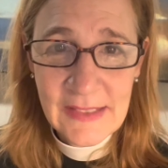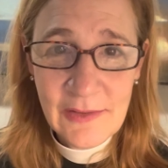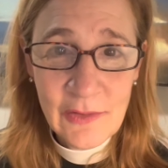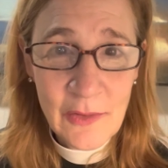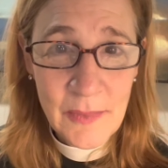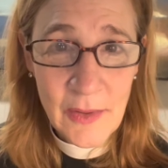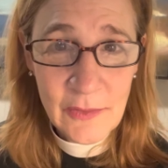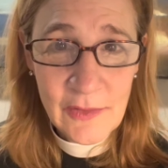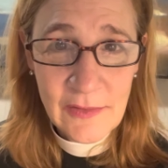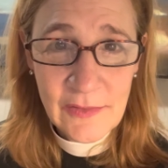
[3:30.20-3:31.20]
So
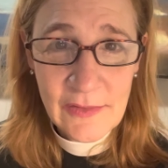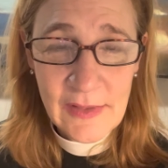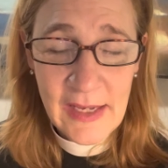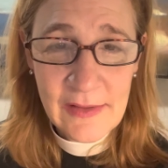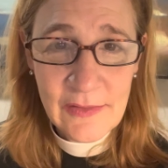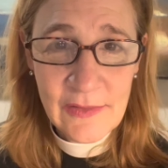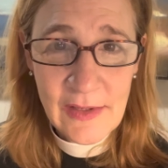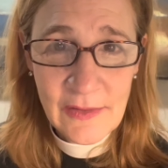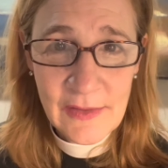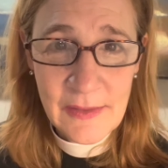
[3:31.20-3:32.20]
Moses has
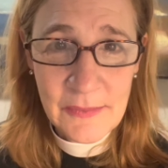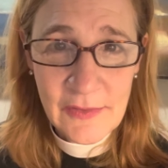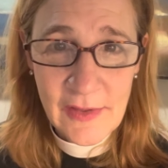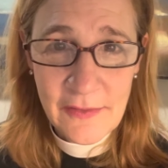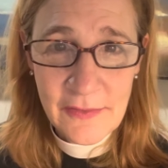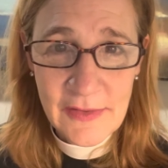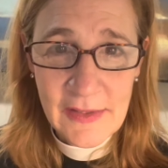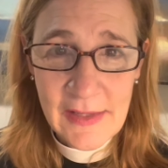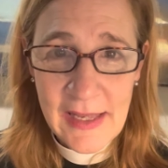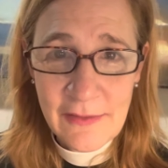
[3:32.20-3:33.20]
settled himself in the
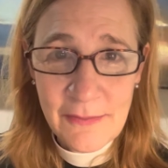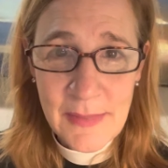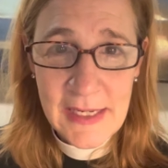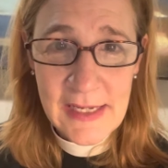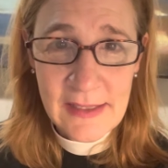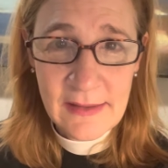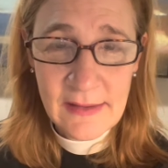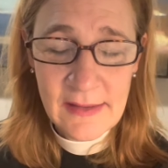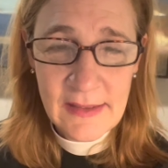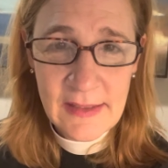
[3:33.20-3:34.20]
land of Midian.
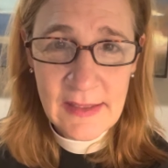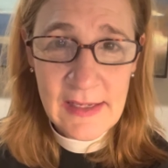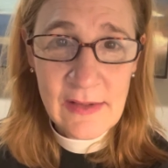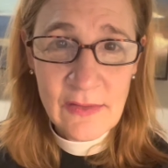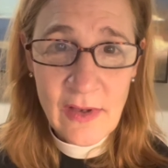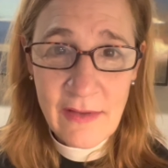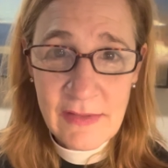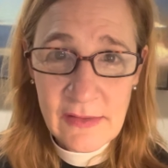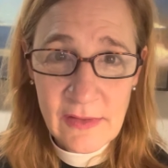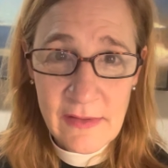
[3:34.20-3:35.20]
He is
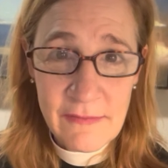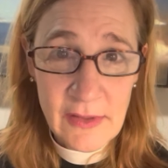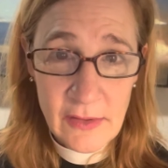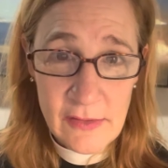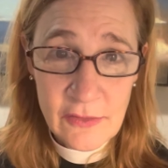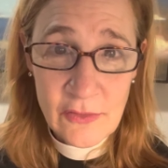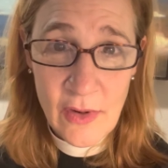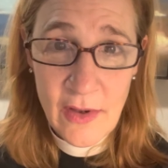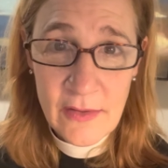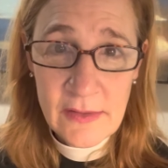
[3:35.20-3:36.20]
obviously very
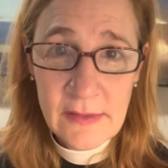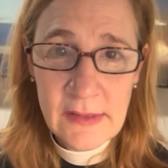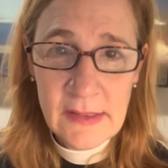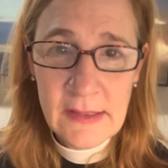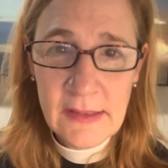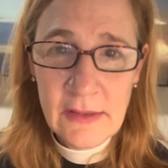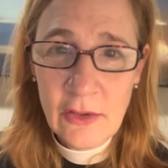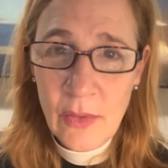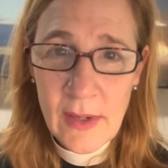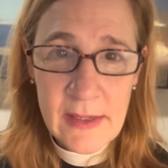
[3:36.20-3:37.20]
strong
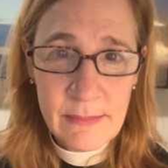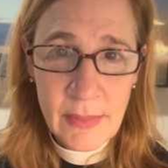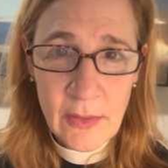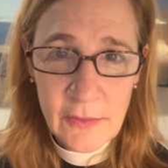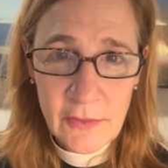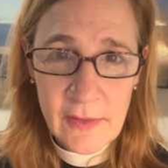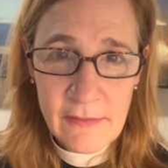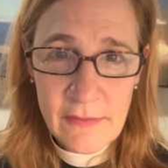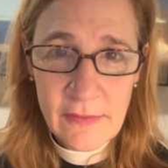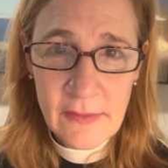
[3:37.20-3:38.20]
quite
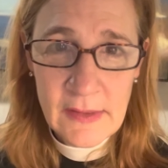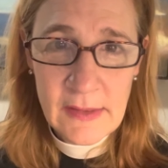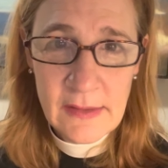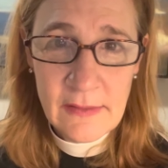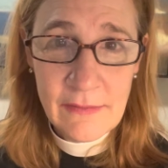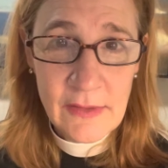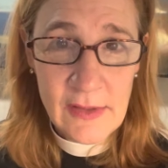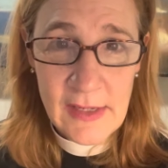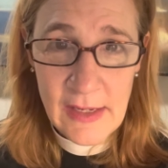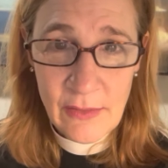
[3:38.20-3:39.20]
impulsive,
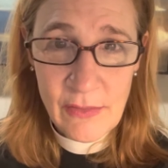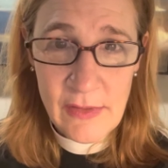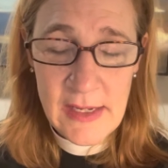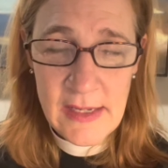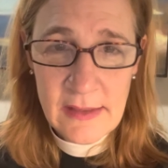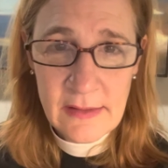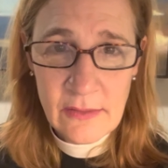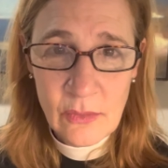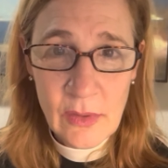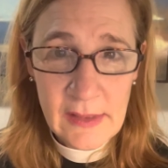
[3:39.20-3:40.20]
very healthy,
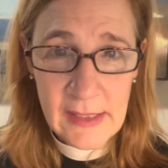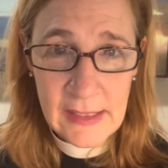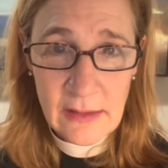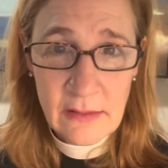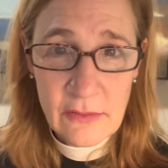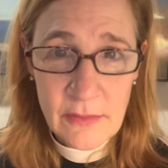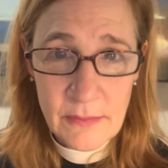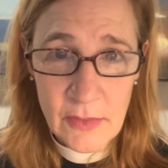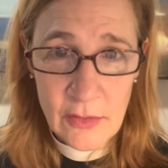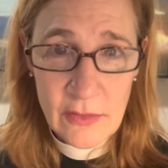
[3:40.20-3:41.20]
willing to
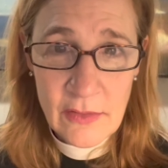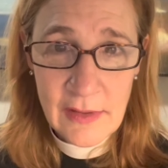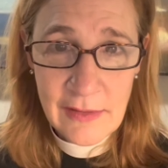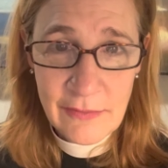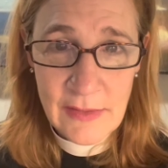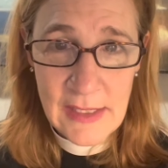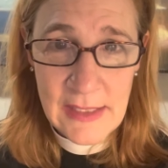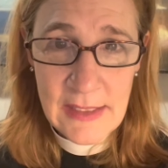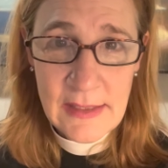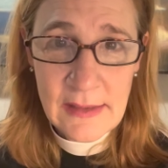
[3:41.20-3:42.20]
murder if
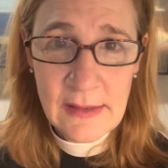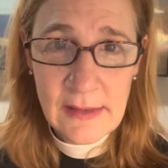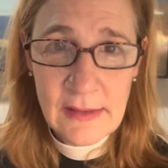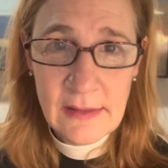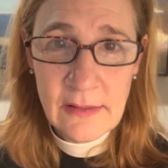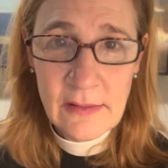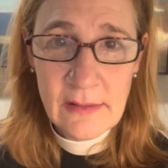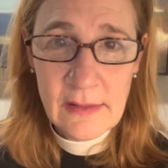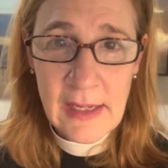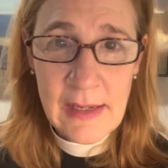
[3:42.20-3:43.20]
needed,
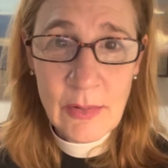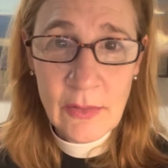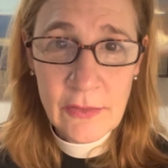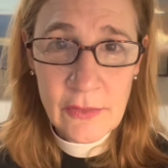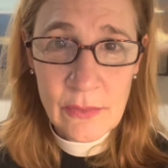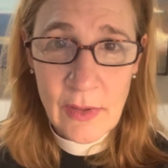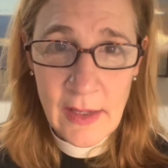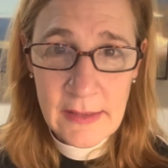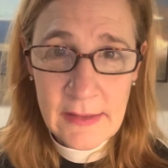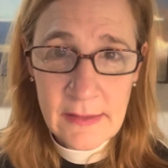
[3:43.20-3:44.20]
able to
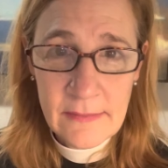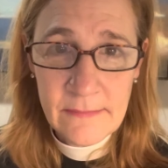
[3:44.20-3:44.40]
run.